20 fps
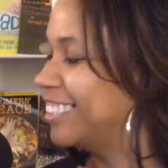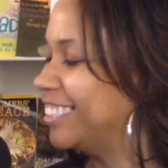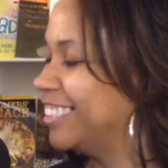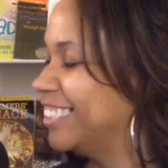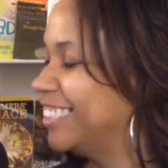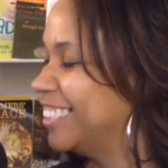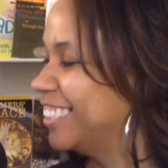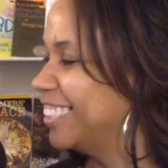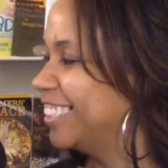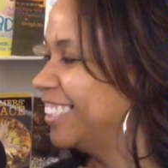
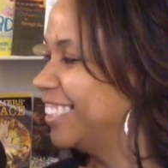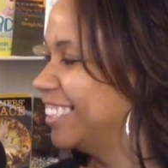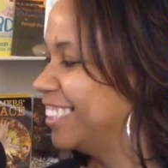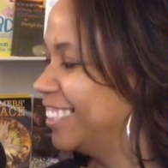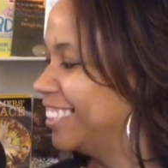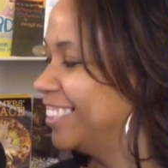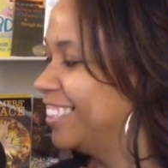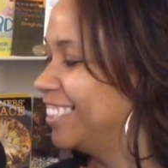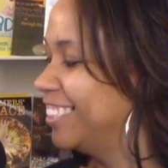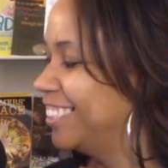
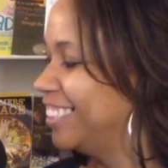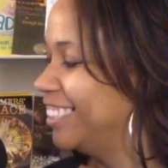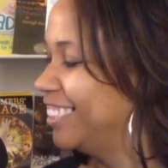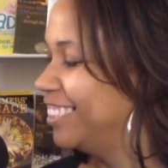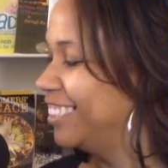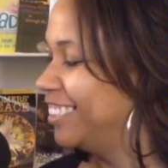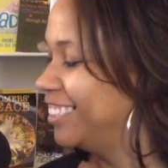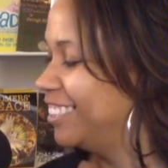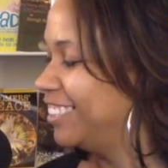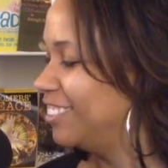
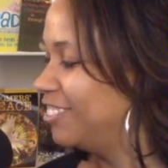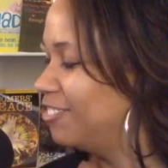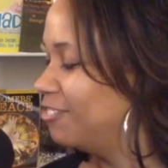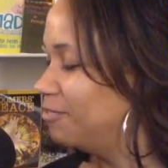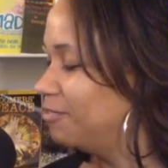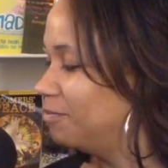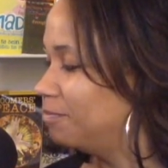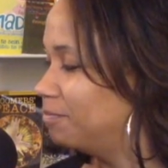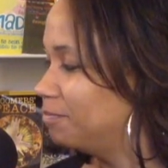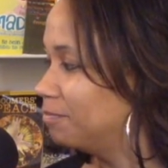
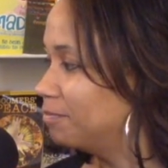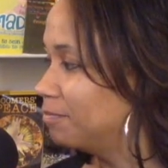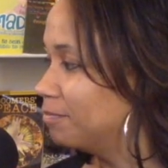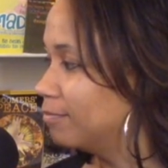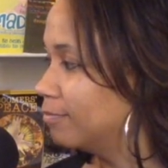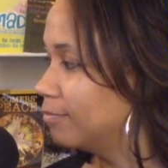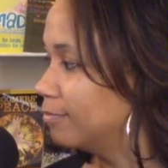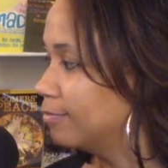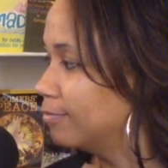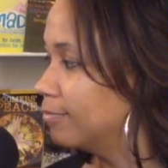
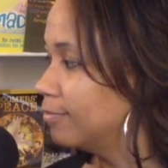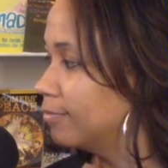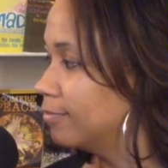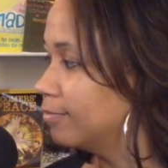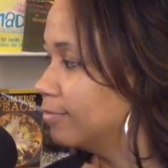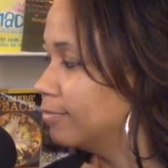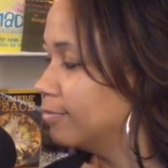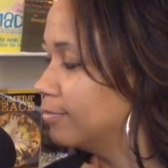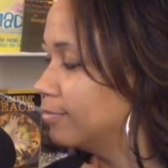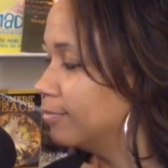
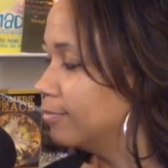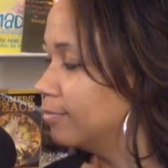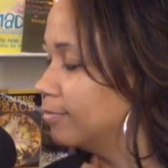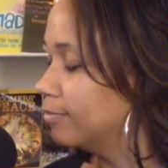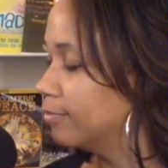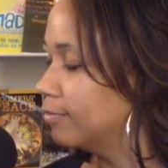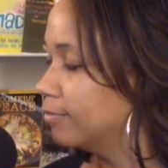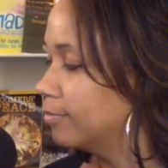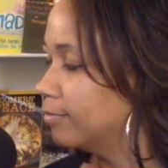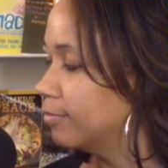
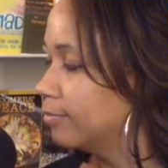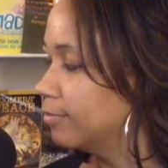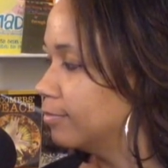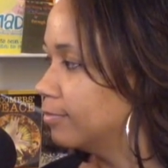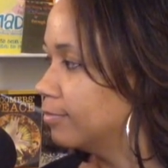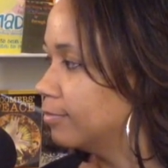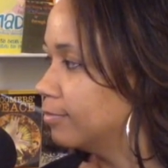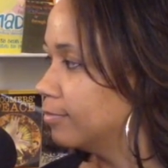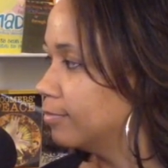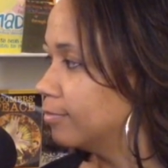
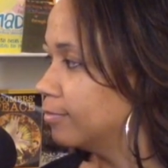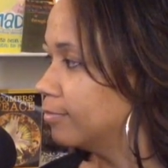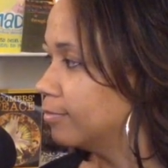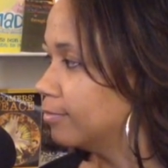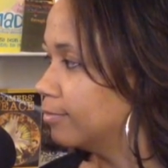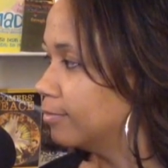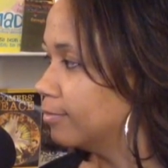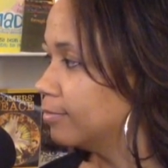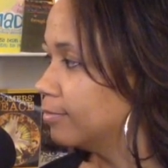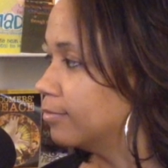
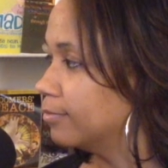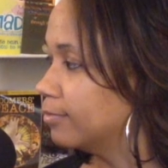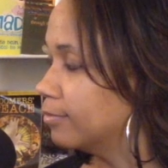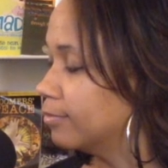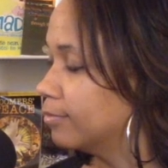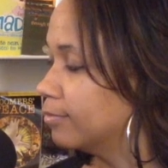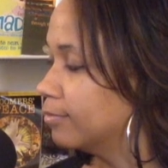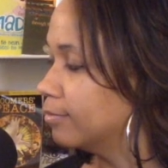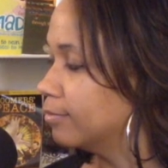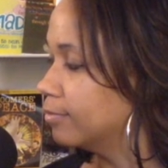
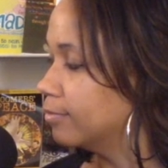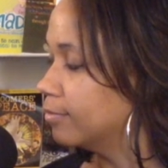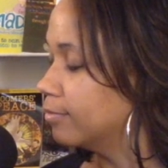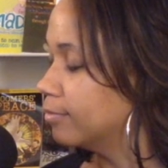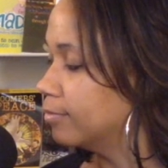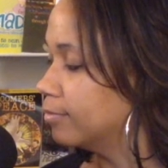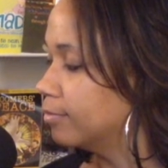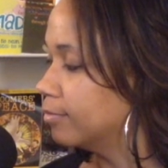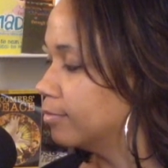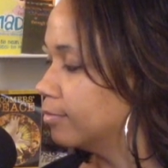
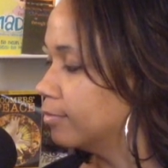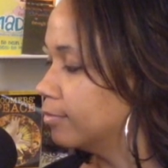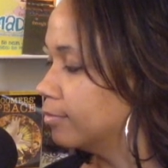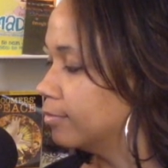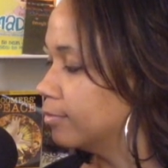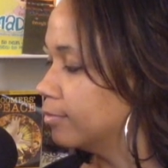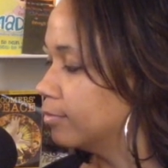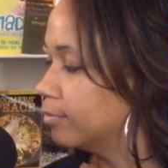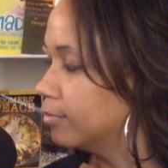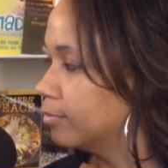
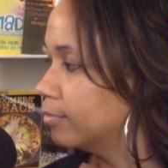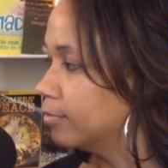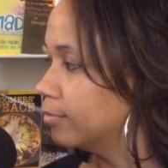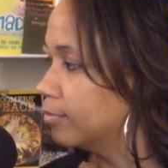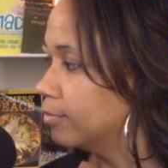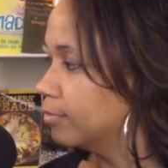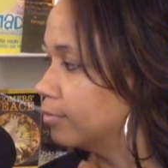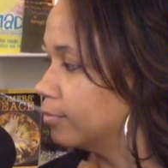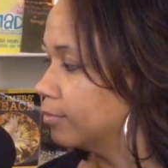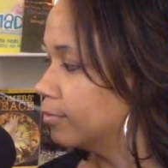
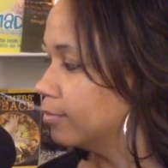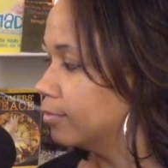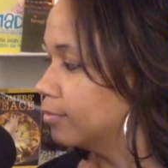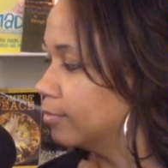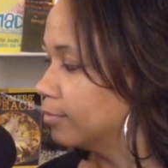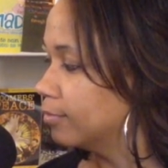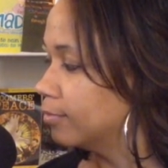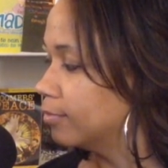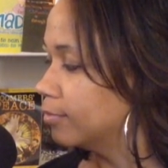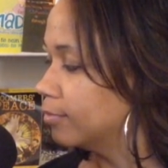
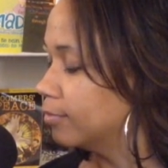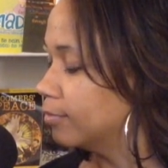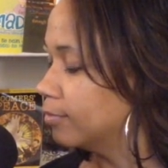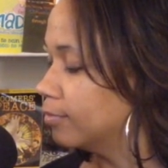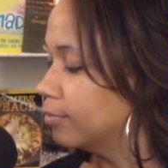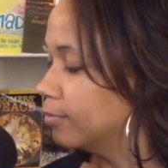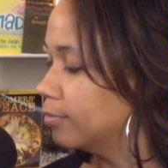The person shown says nothing.